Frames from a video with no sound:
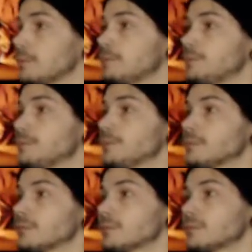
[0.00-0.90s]

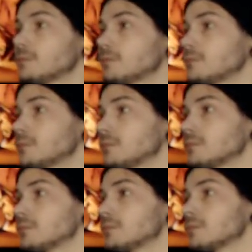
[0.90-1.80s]

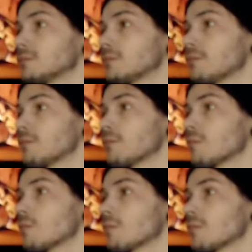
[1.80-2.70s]

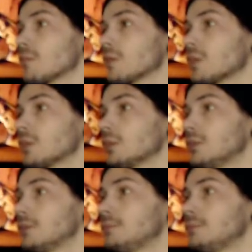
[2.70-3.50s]
(silent)